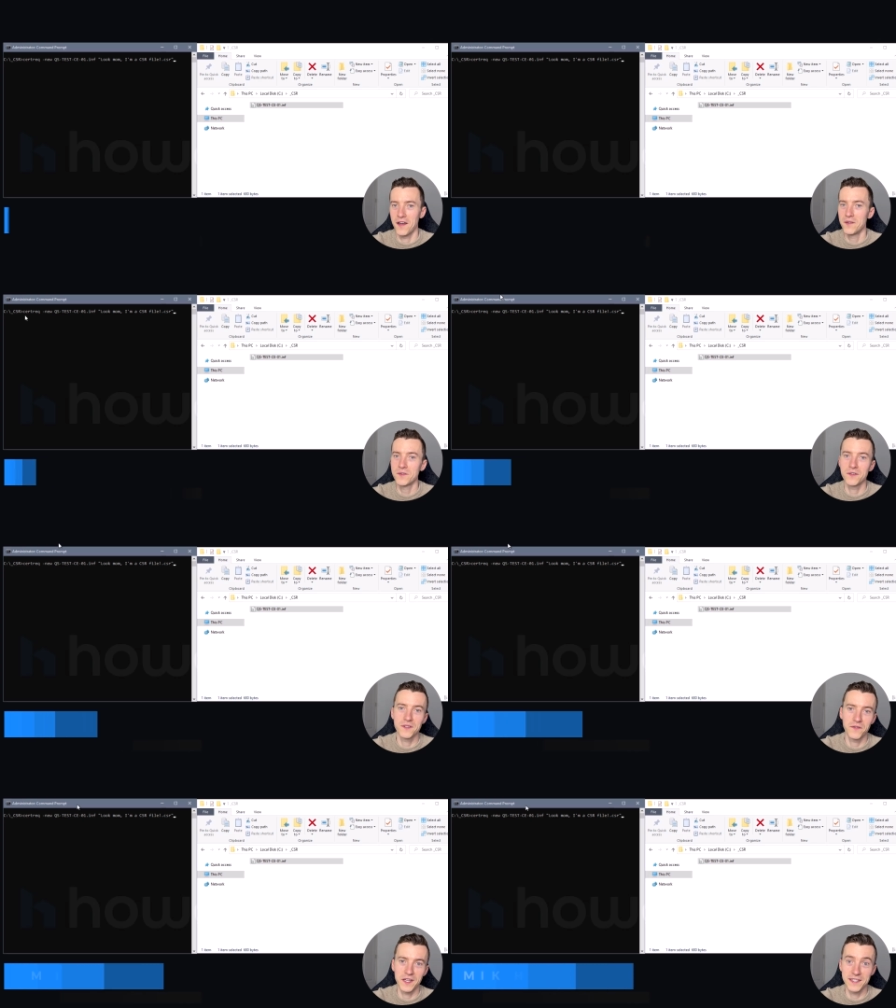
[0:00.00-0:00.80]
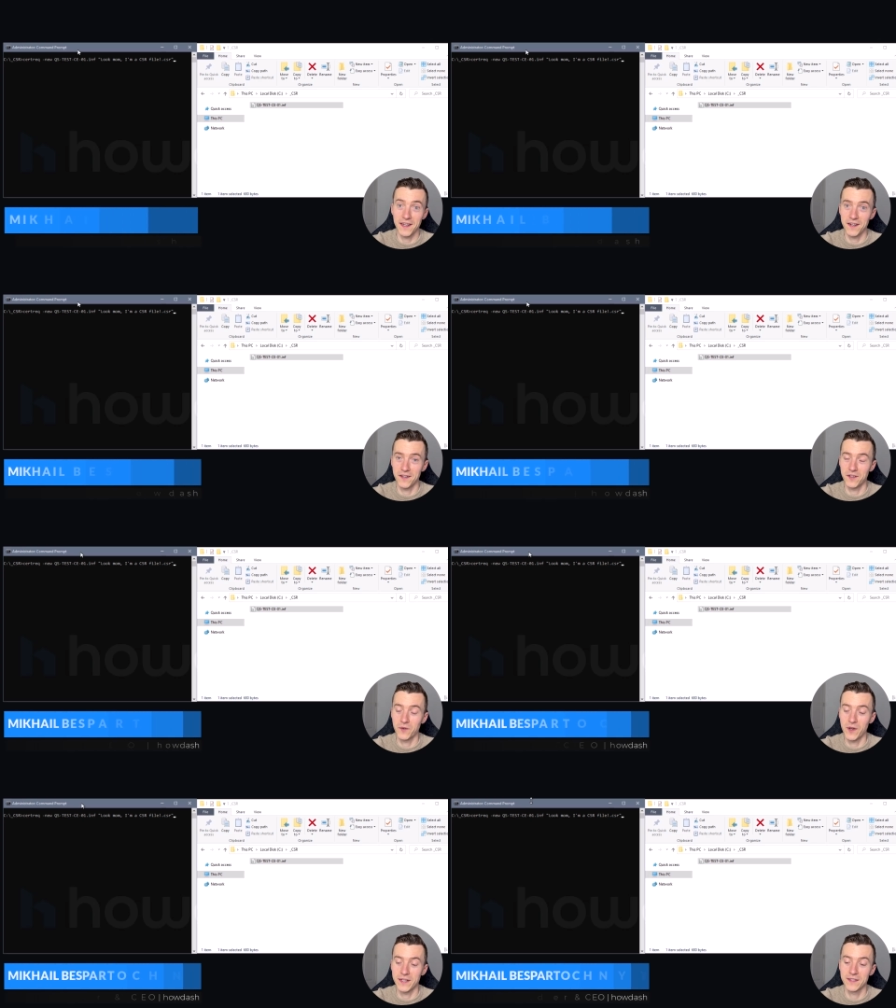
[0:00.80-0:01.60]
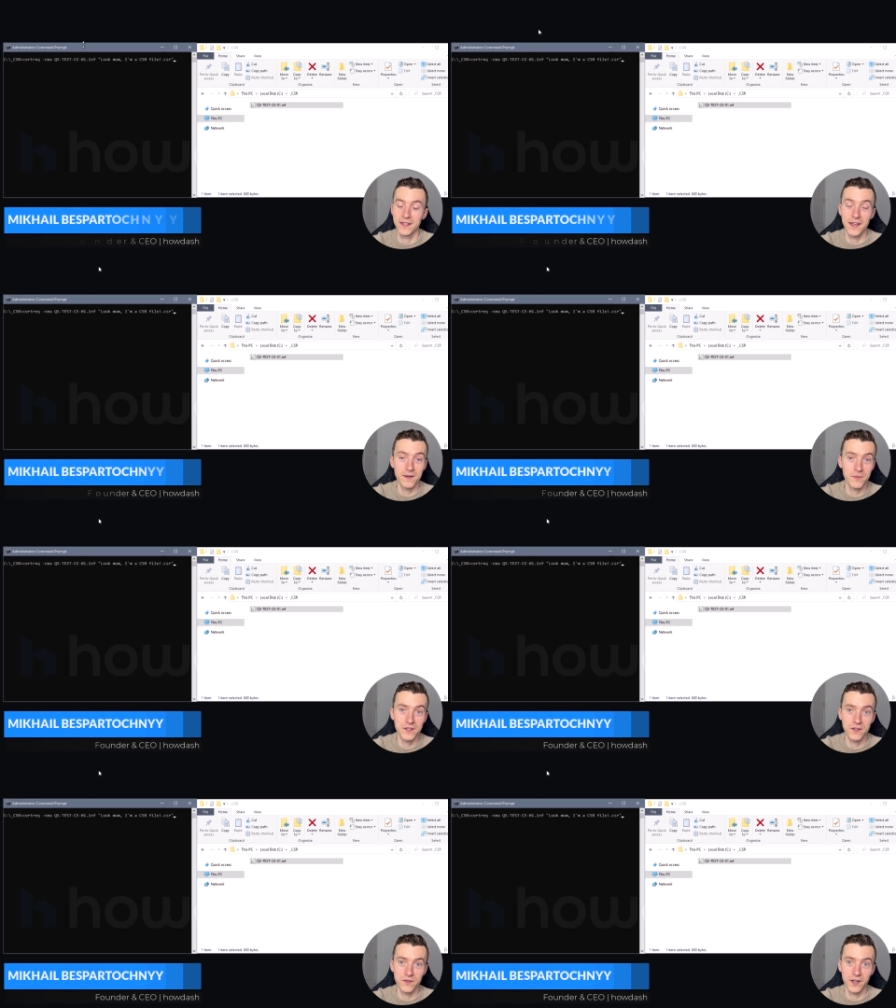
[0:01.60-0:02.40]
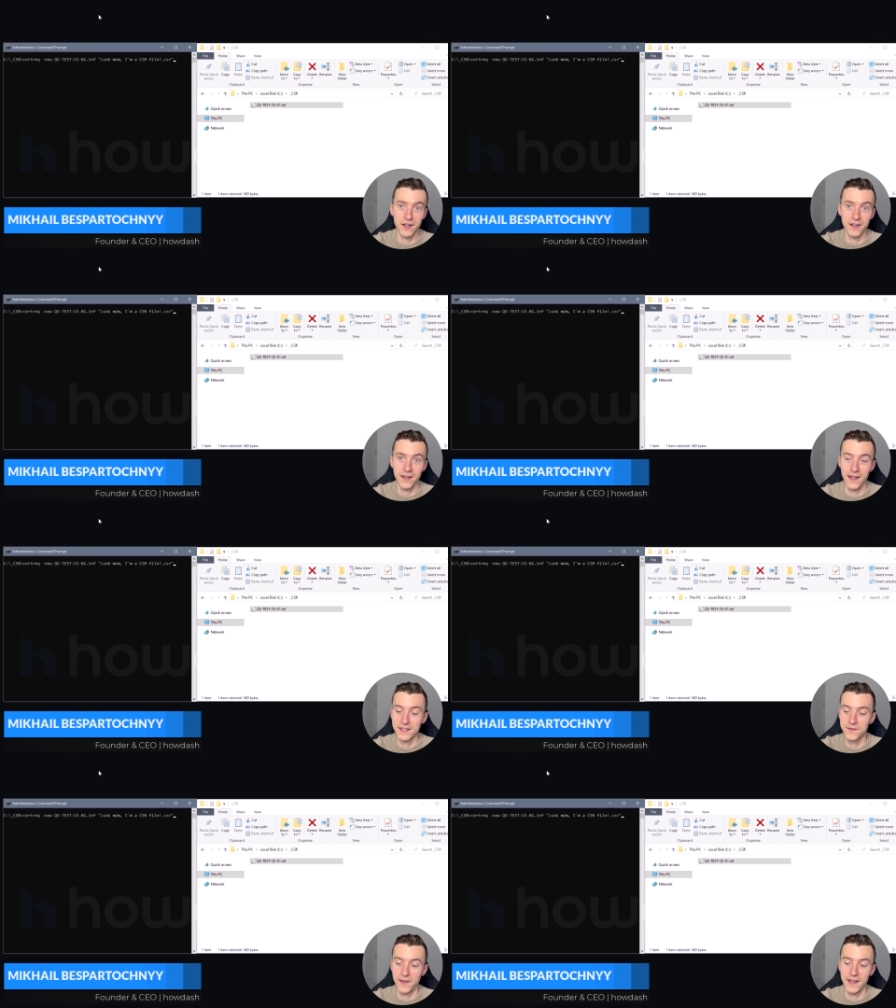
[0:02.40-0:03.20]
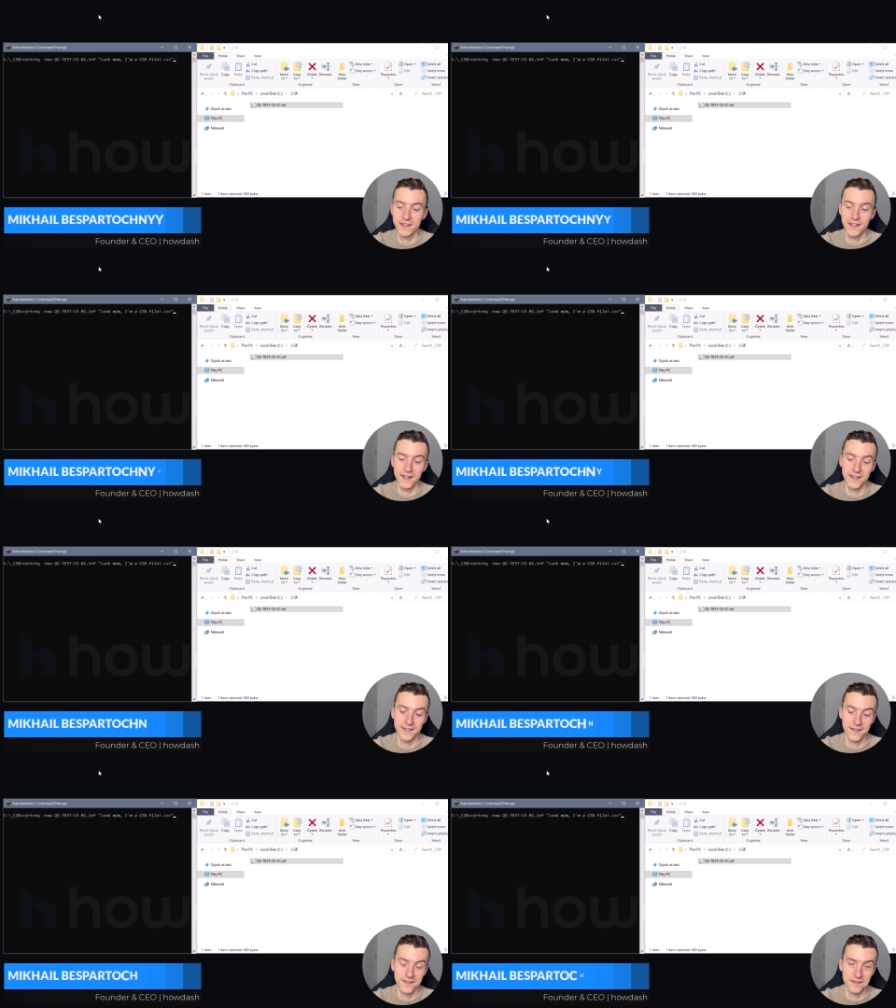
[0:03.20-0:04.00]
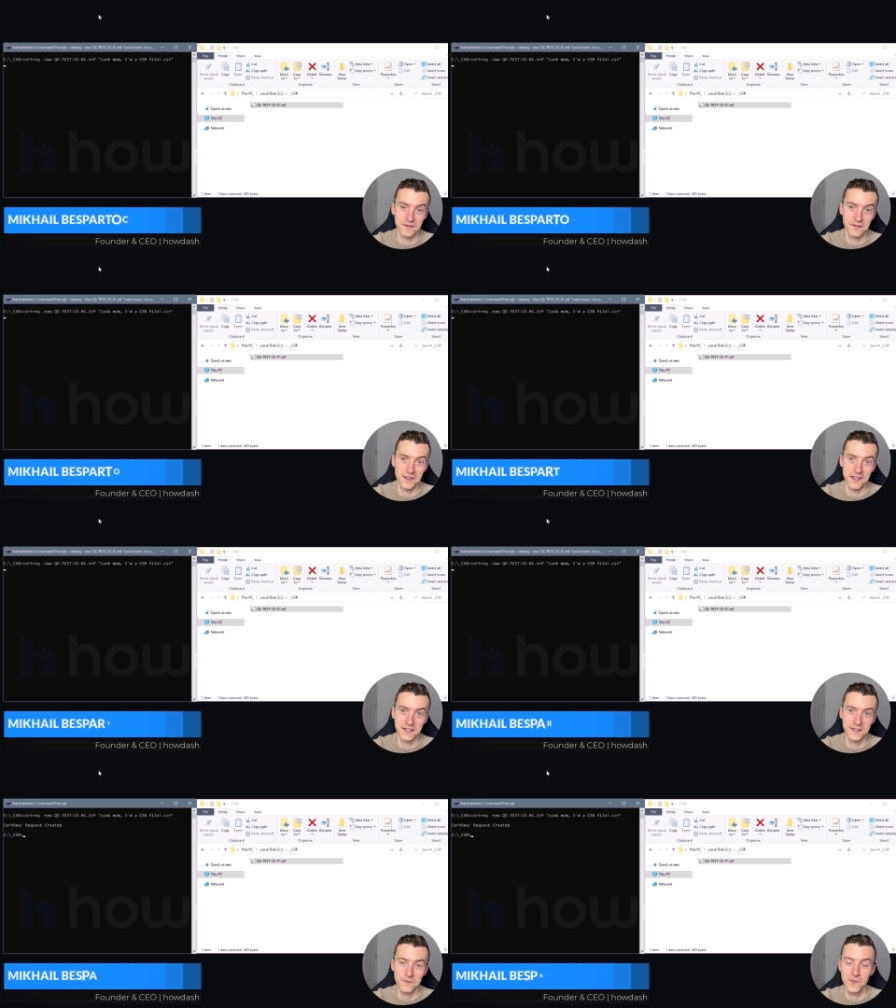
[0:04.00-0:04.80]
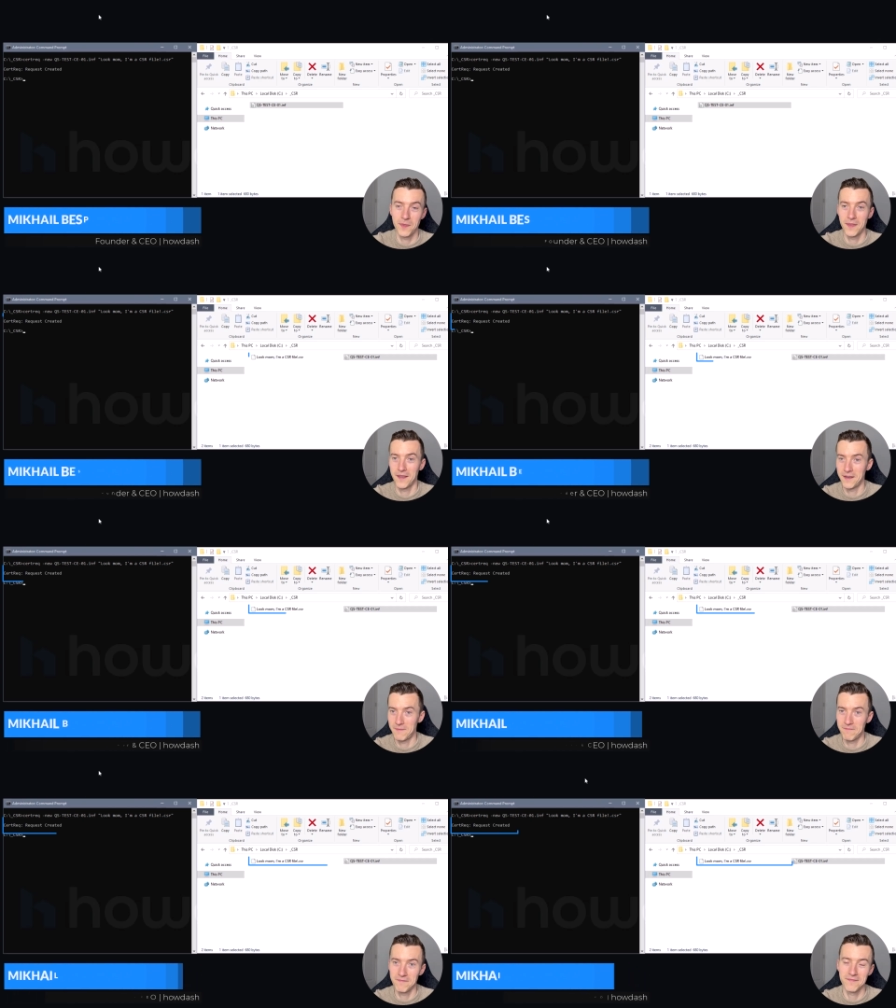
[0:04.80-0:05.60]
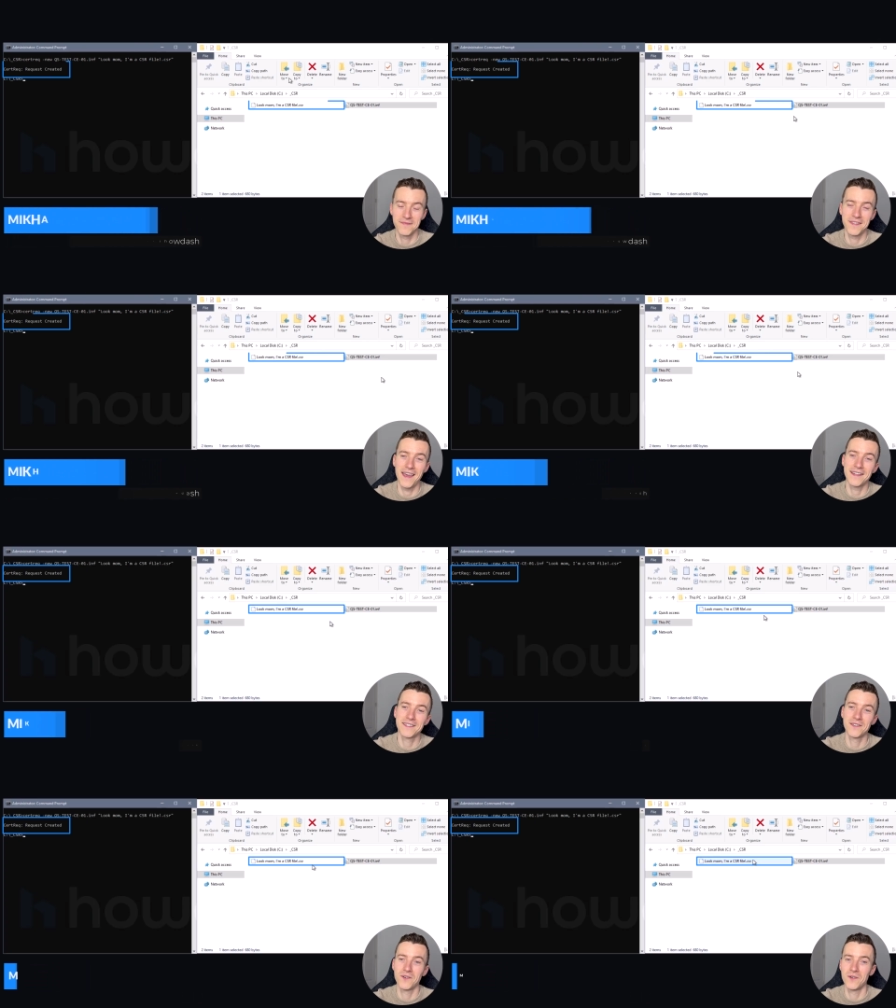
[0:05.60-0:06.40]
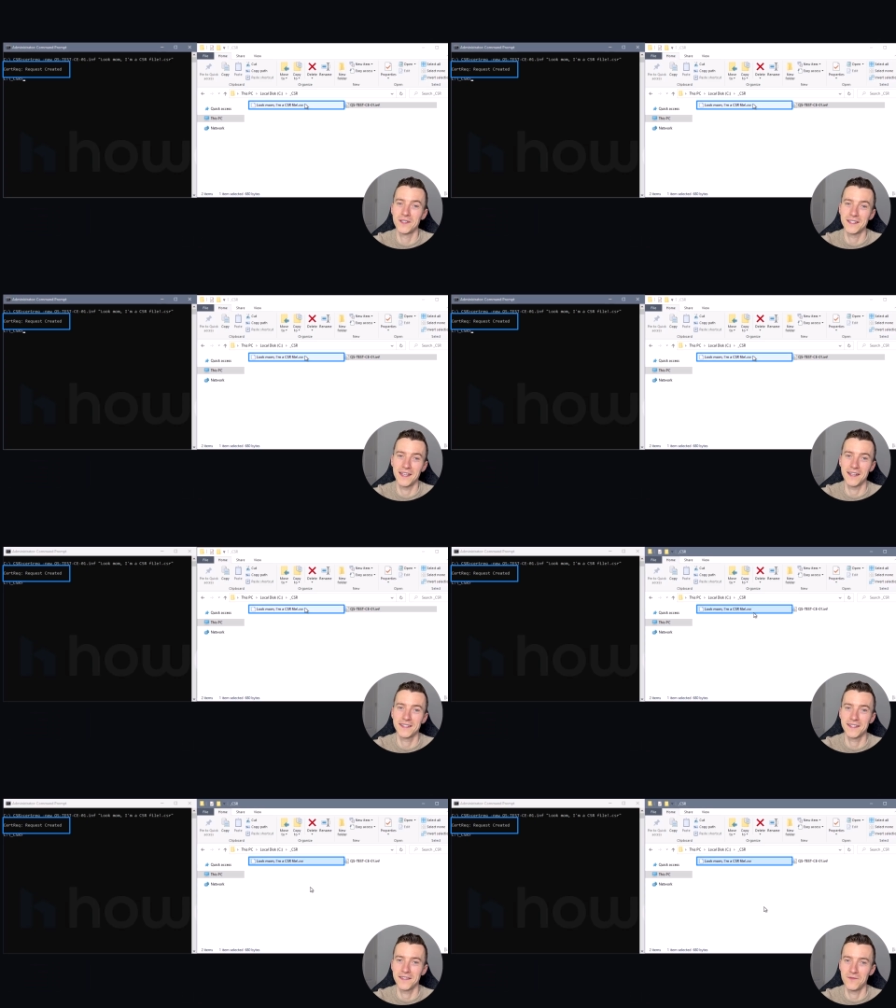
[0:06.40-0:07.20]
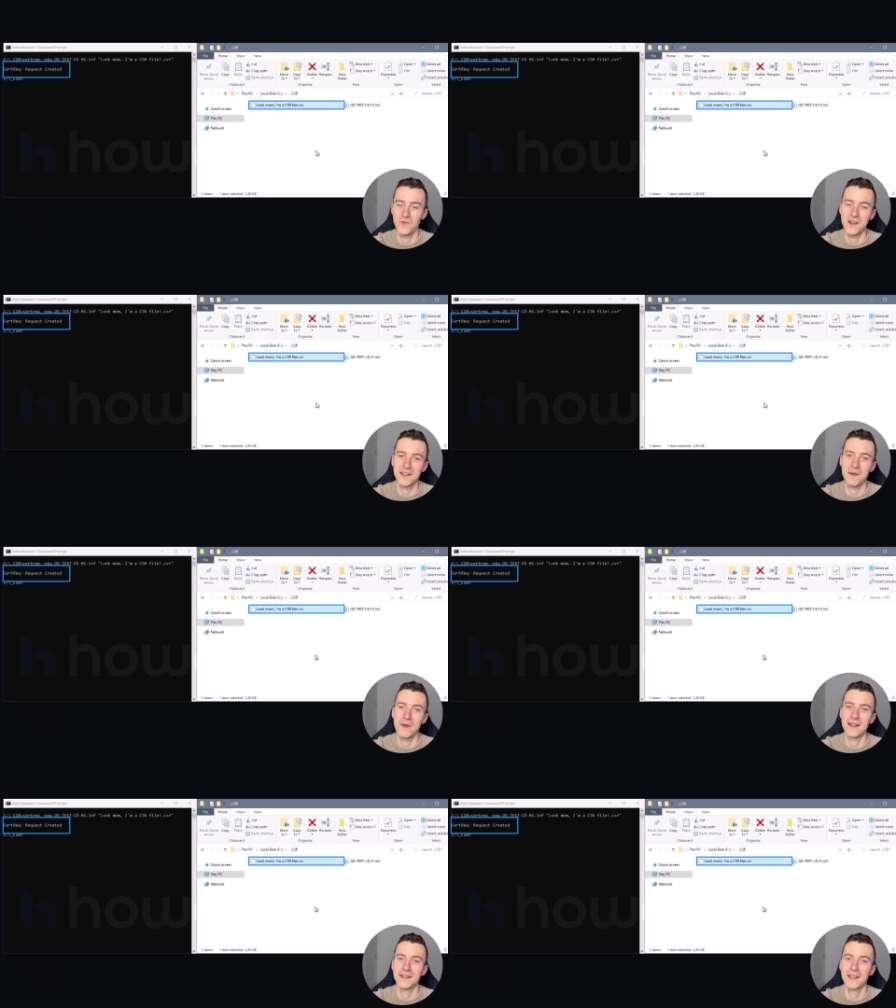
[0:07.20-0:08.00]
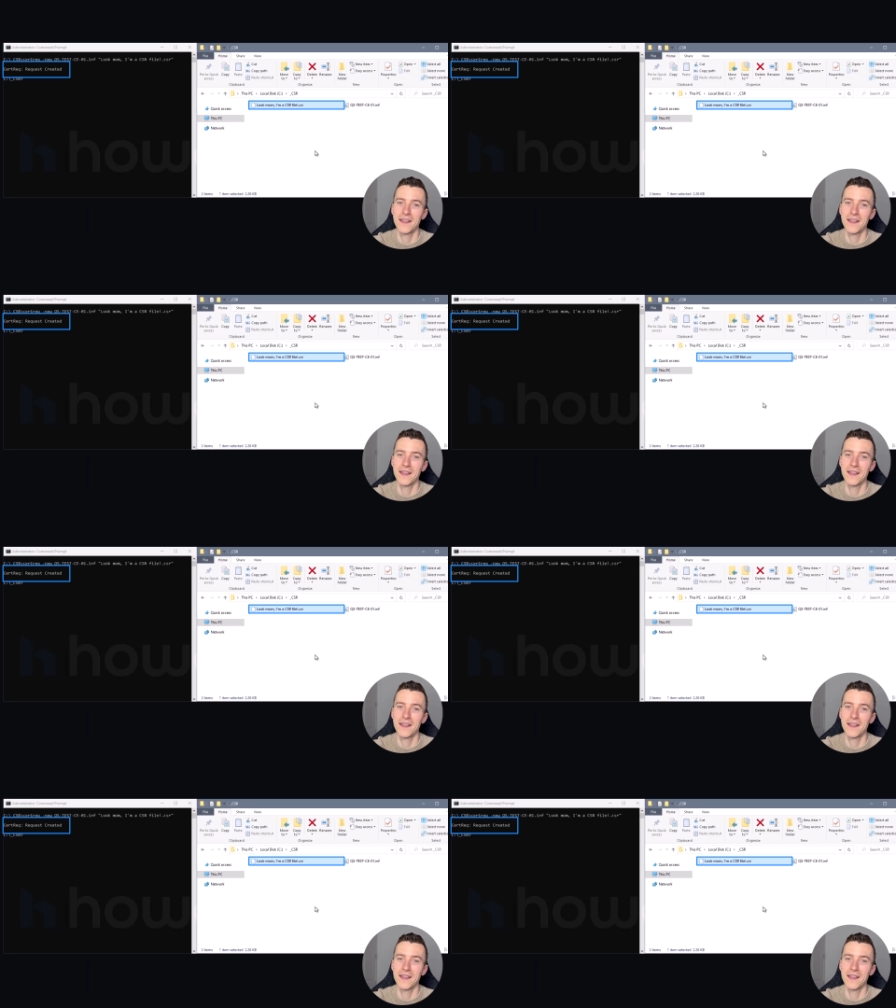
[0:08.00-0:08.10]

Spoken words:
A new certificate signing request can be generated as fast as this. That's all it takes, one command.